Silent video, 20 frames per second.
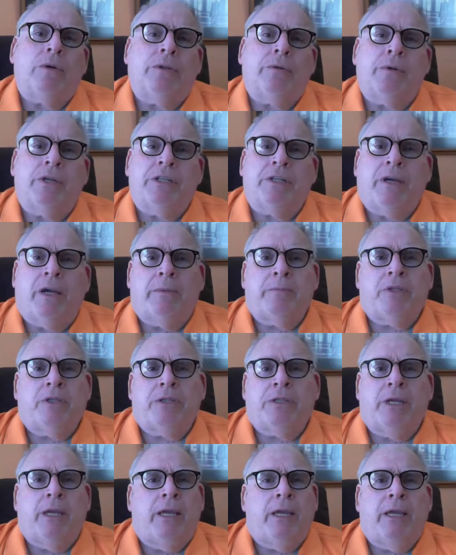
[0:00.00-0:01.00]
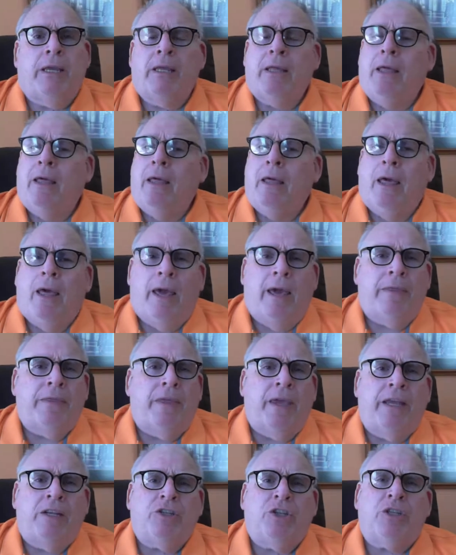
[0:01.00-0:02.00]
or 3 times a day.
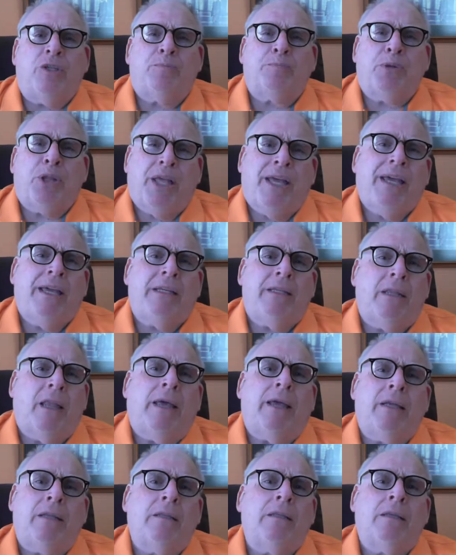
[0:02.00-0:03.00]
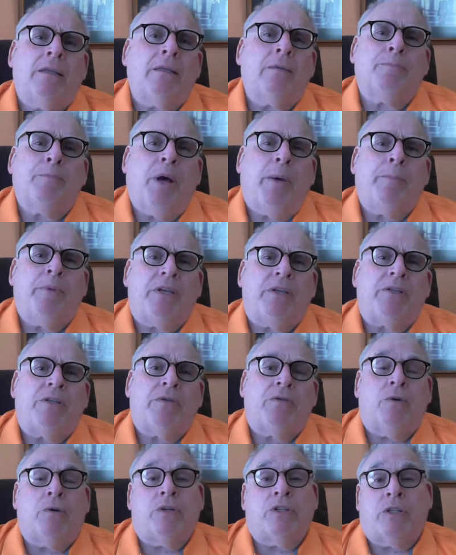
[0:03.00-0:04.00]
And they just played like little
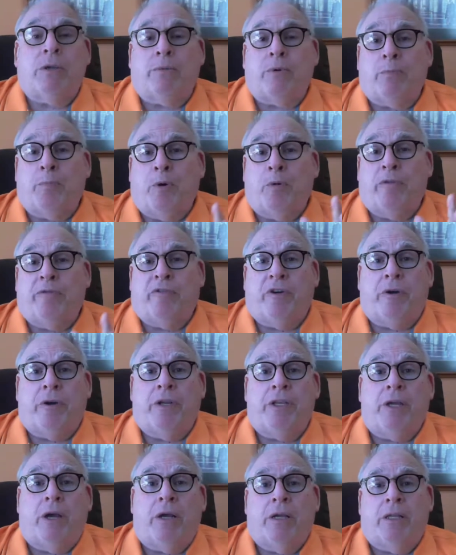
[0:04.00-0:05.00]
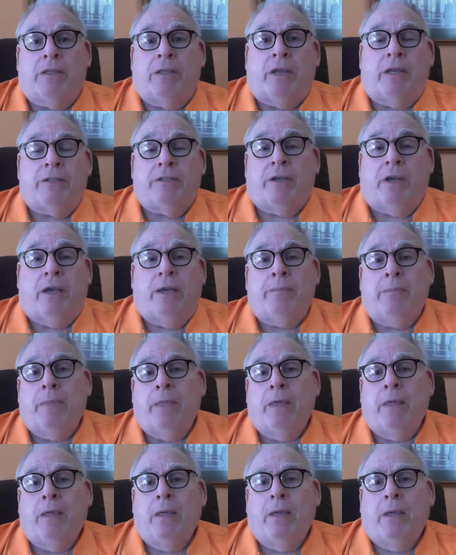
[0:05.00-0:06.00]
puppies. Of course, they were both very young at that
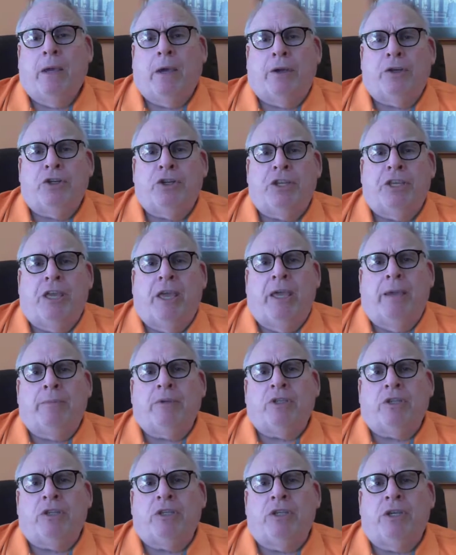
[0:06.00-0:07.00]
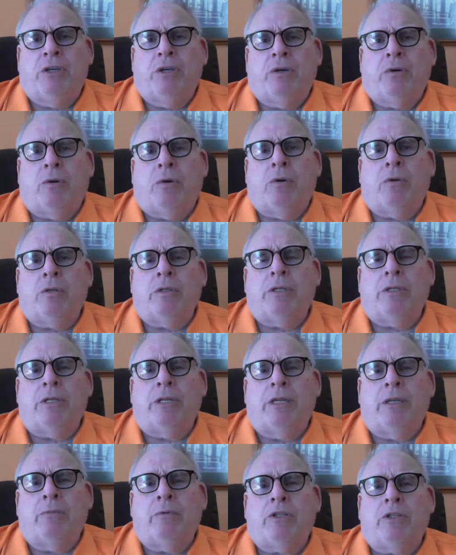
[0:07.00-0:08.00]
time. She came as a year old, and
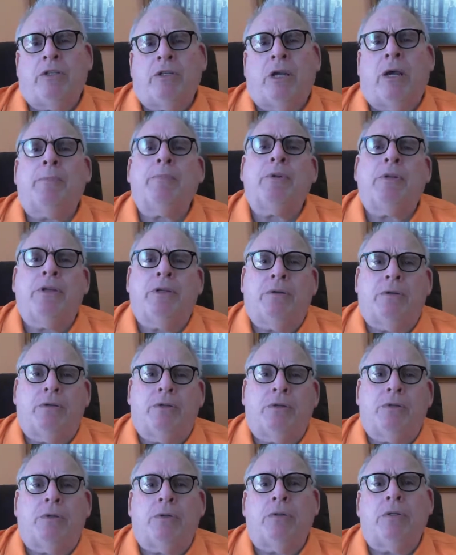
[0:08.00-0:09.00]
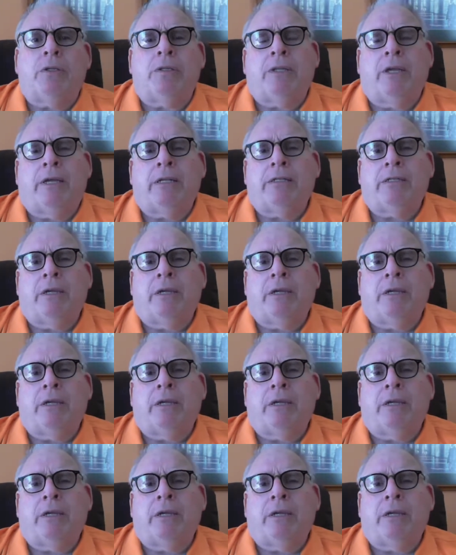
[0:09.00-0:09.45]
he was a couple of years old at that